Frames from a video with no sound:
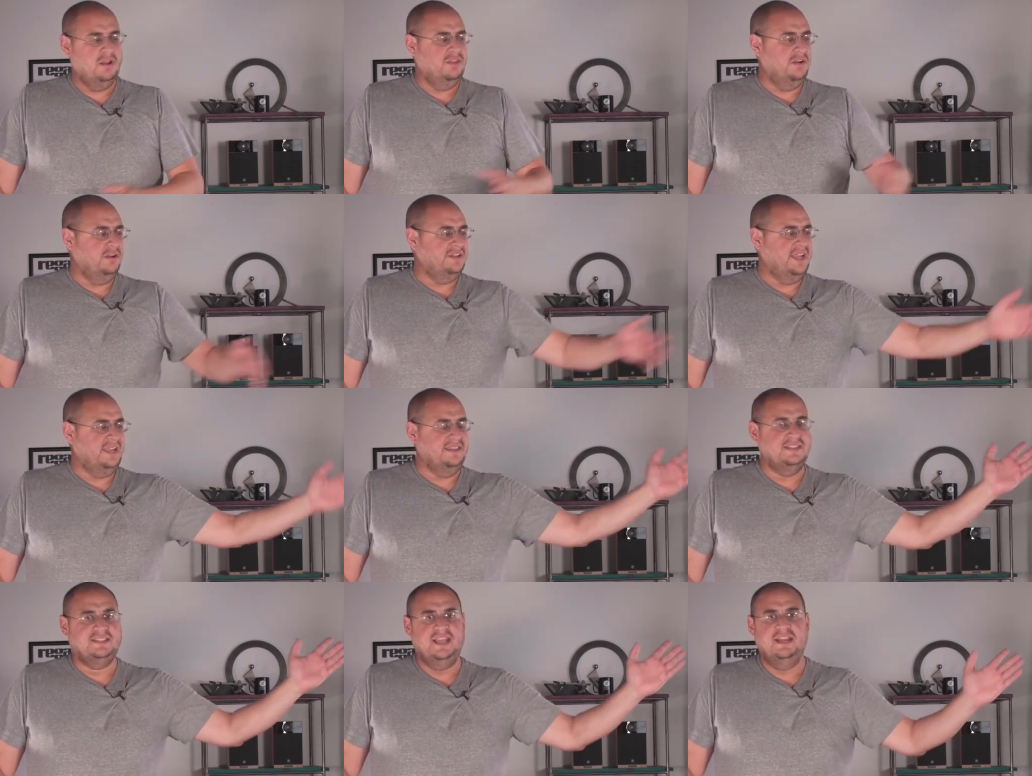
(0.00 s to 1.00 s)
they're taking
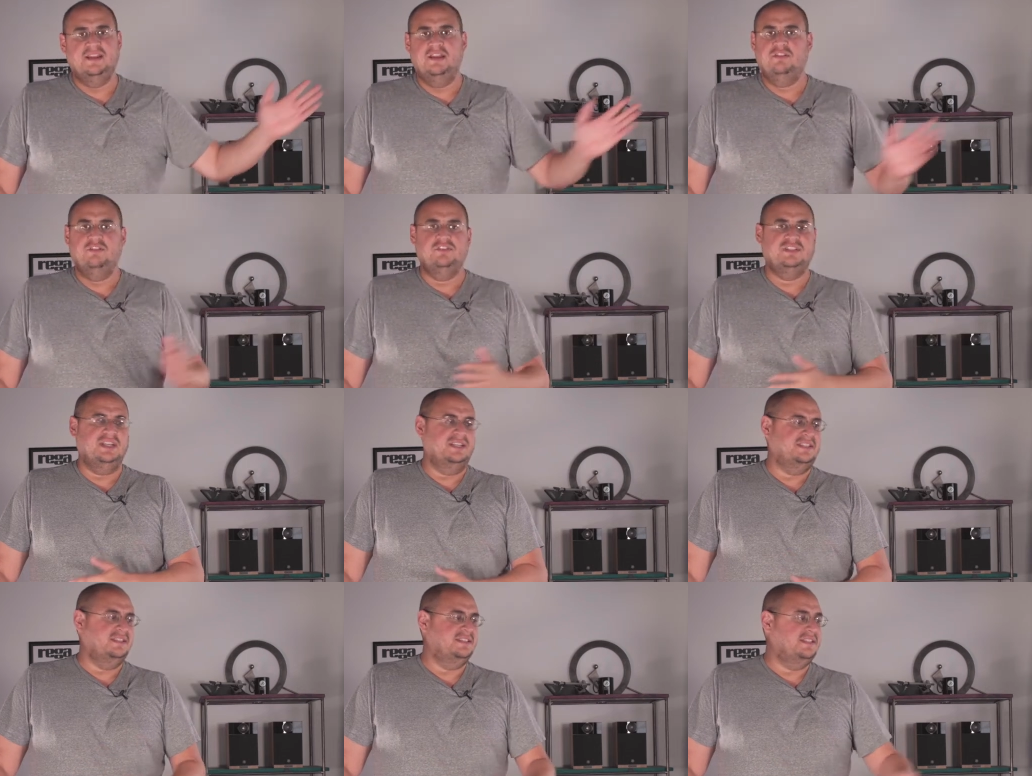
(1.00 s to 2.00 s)
this data and they're using
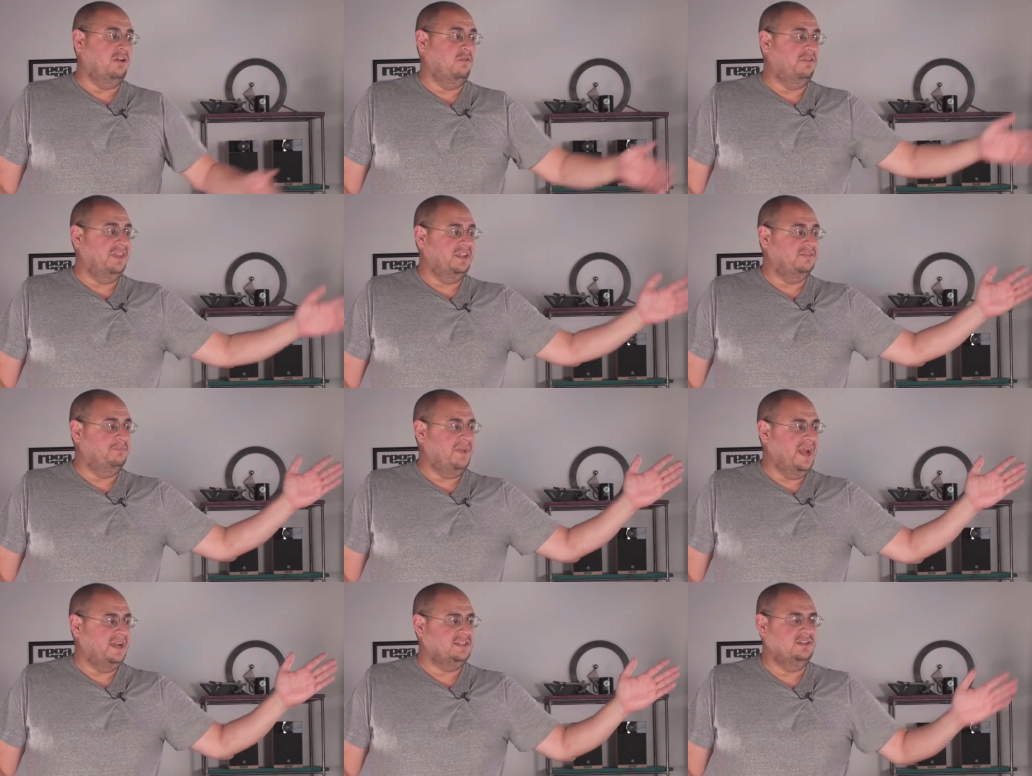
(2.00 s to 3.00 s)
it to sell things
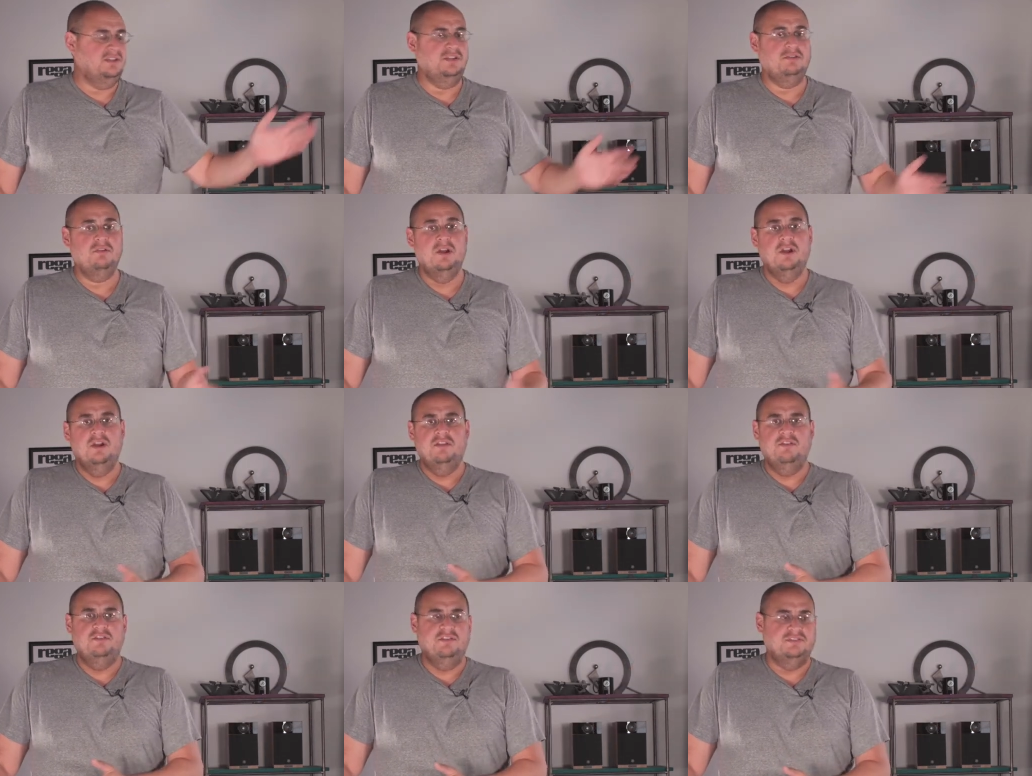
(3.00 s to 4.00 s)
back to you.
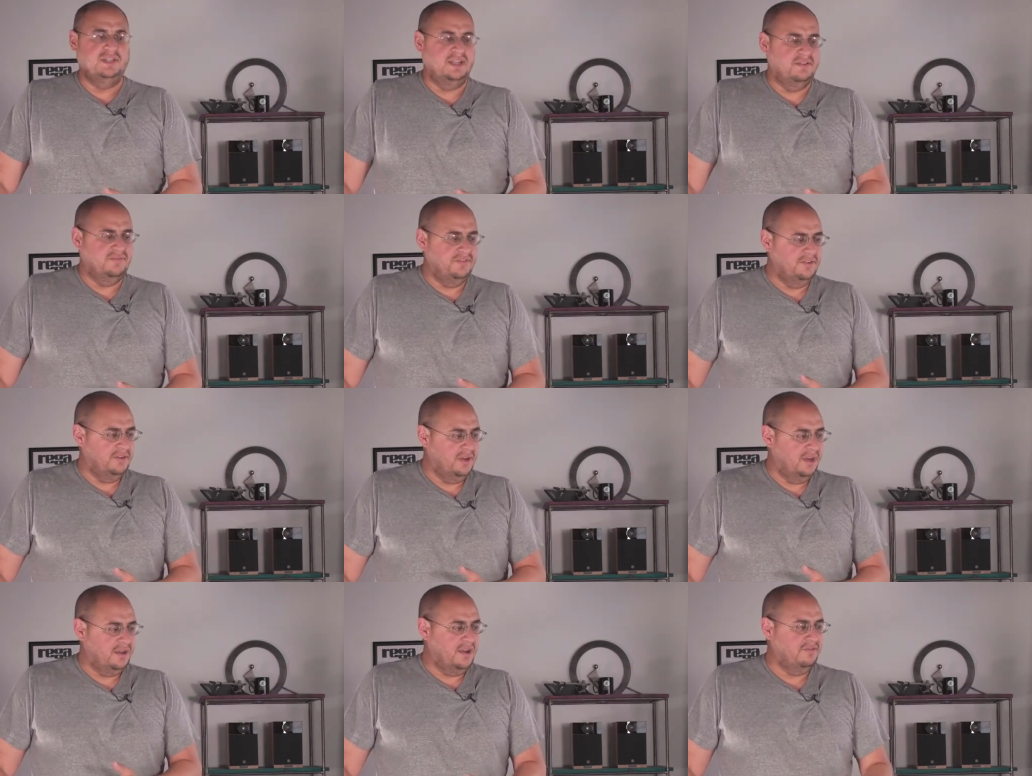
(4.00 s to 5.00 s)
They're using it
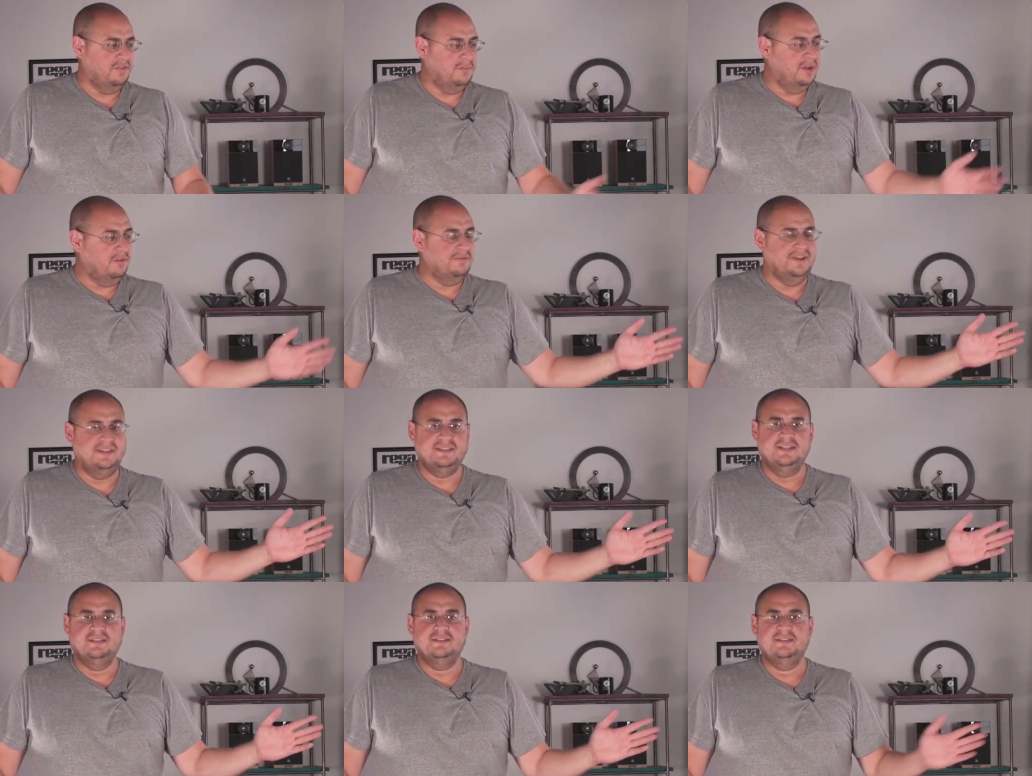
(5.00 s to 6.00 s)
for governmental
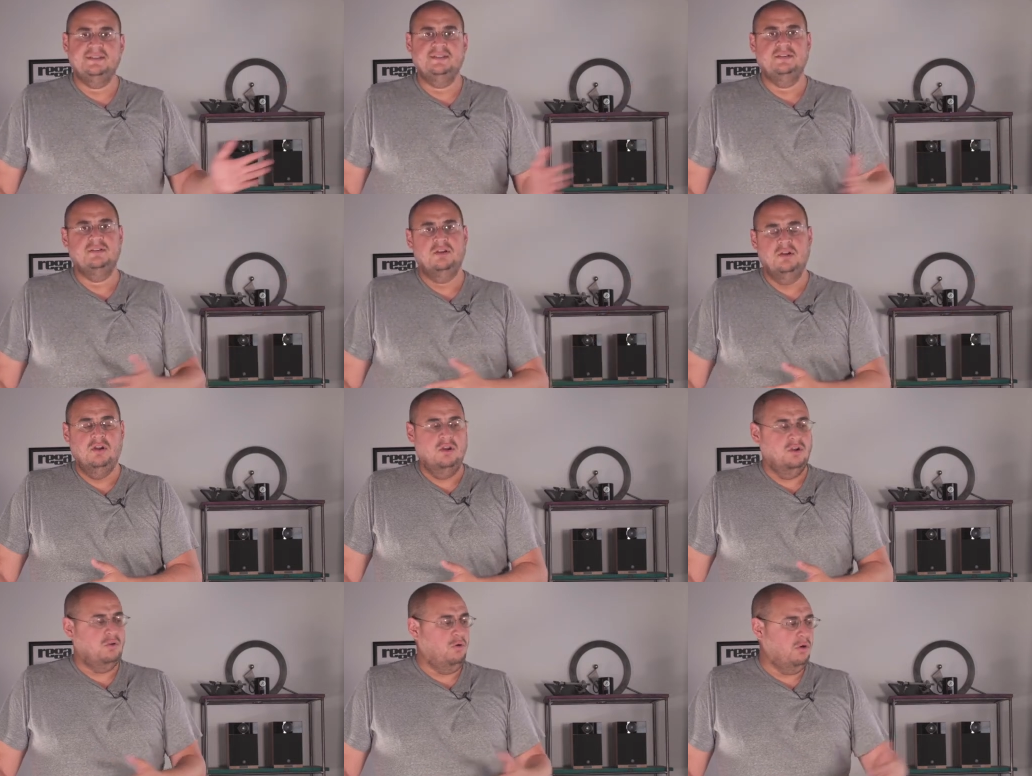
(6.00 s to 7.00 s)
reasons,
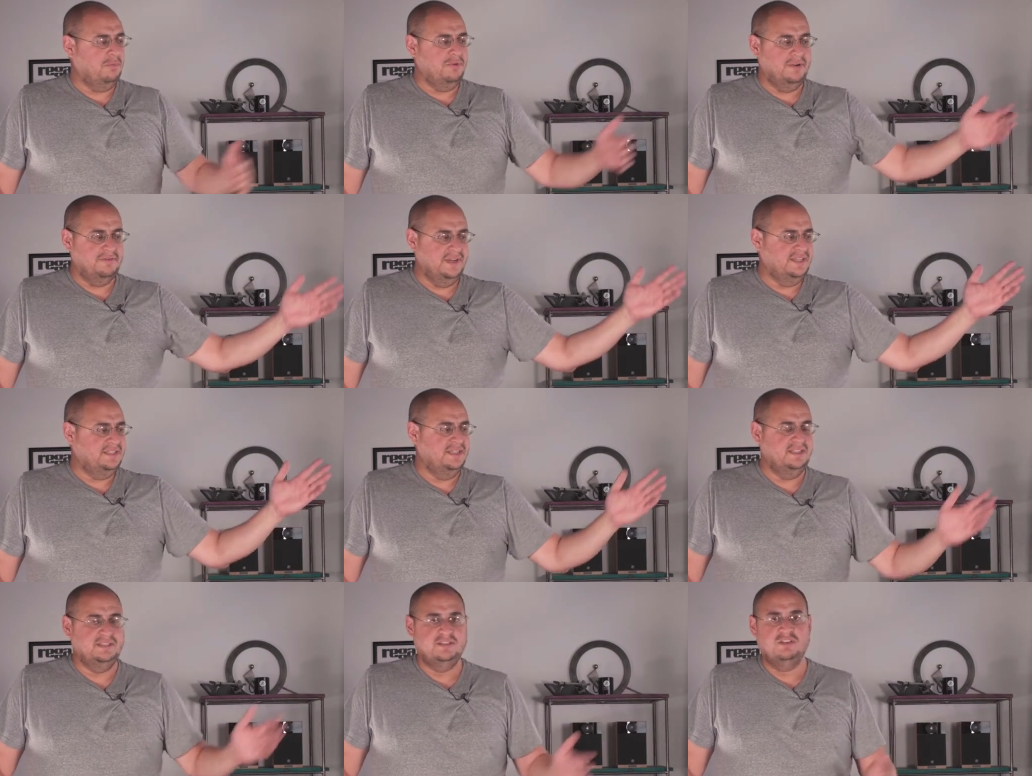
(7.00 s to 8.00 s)
corporate
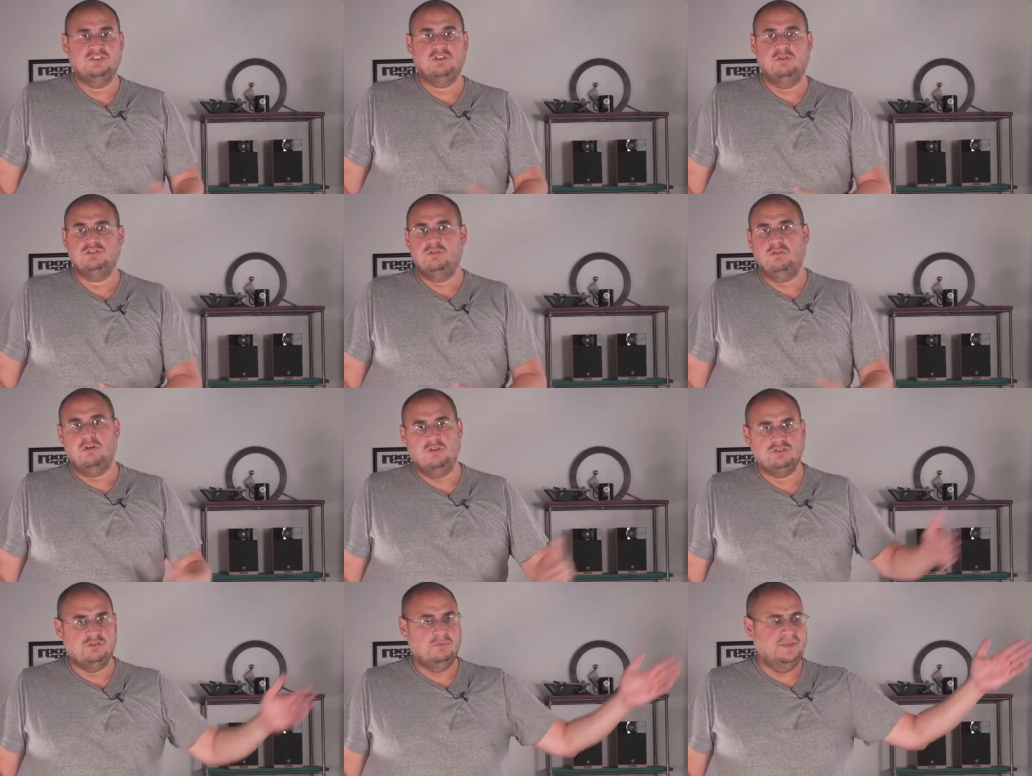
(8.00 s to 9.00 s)
reasons, social,
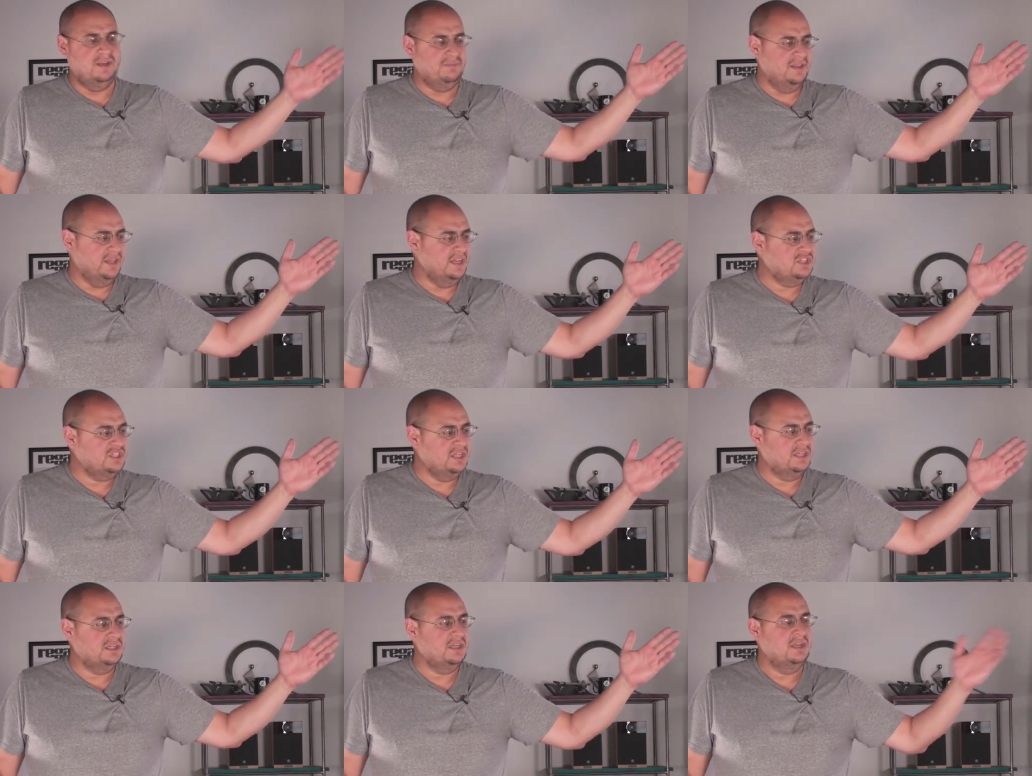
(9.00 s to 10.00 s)
cultural
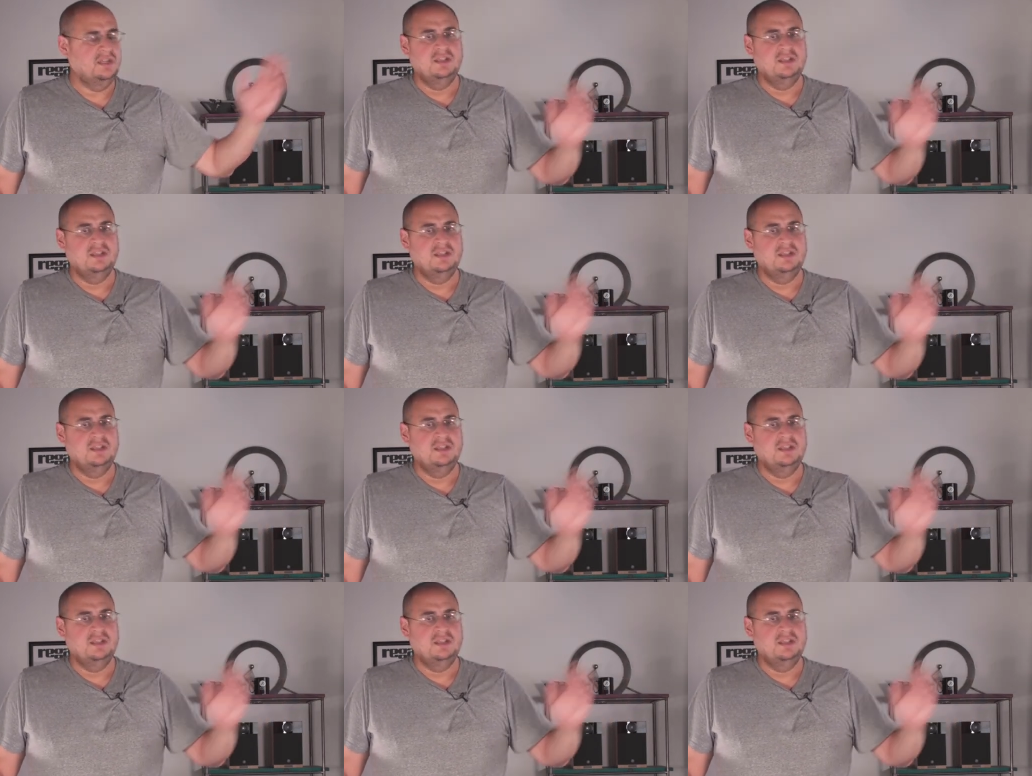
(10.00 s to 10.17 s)
manipulation,